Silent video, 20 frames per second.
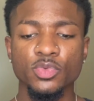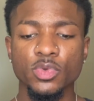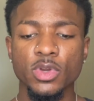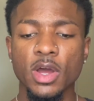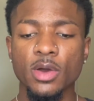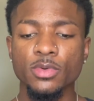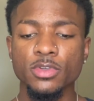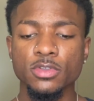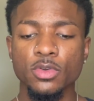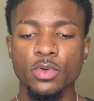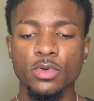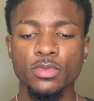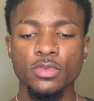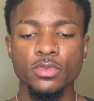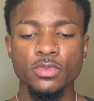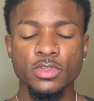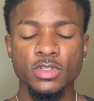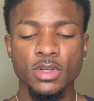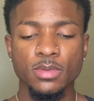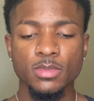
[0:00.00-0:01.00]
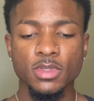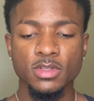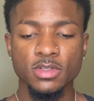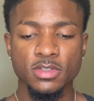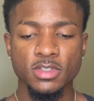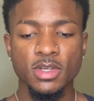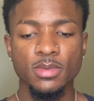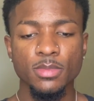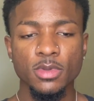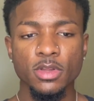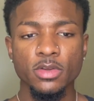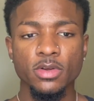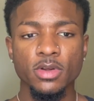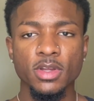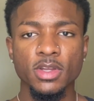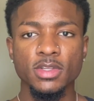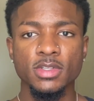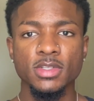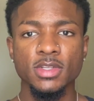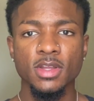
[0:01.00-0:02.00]
when I was going through something similar
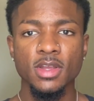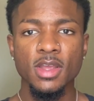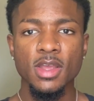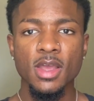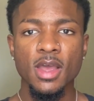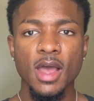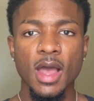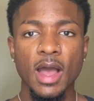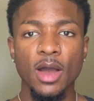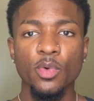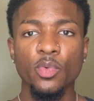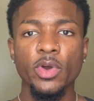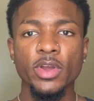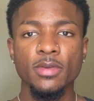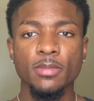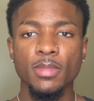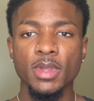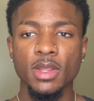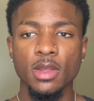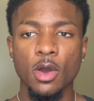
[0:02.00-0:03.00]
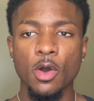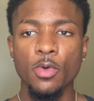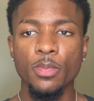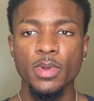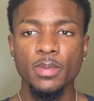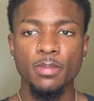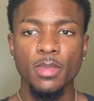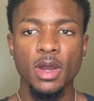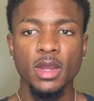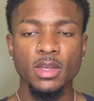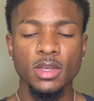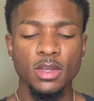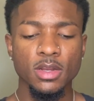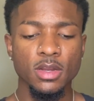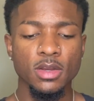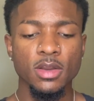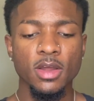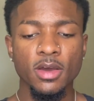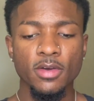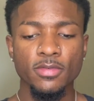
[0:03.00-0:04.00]
is I wouldn't be open-minded
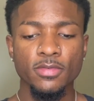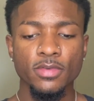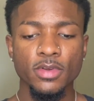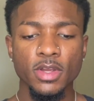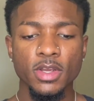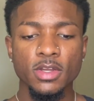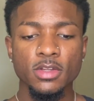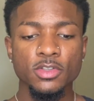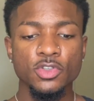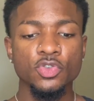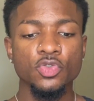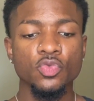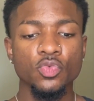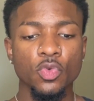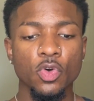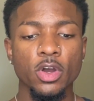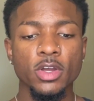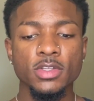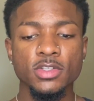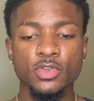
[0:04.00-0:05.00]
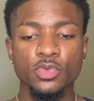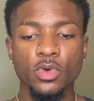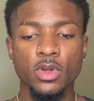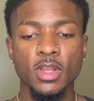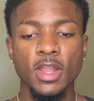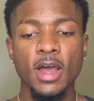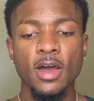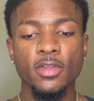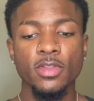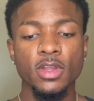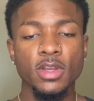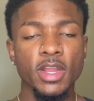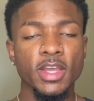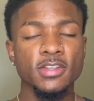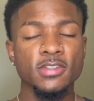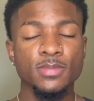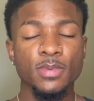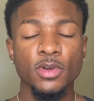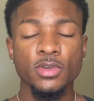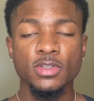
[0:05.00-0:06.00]
enough to want to allow the
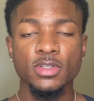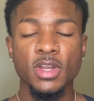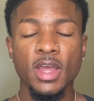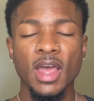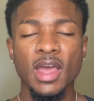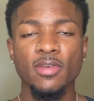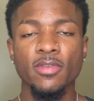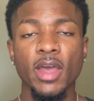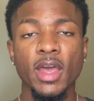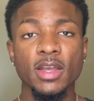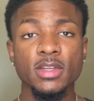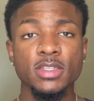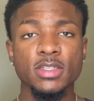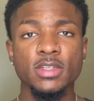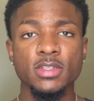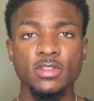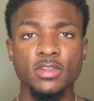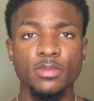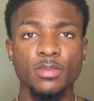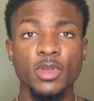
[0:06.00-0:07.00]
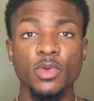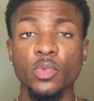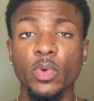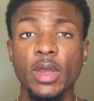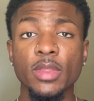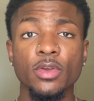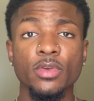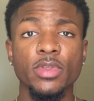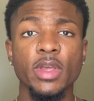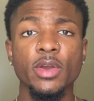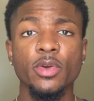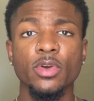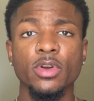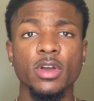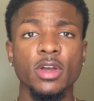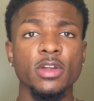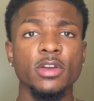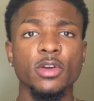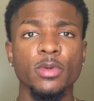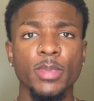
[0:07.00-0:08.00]
next person to have access to me, whether they were
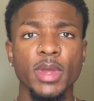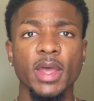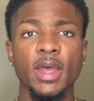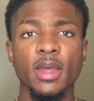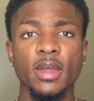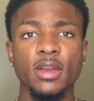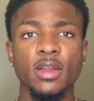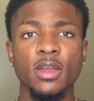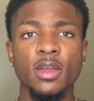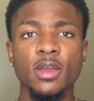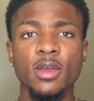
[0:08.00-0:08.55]
good or bad.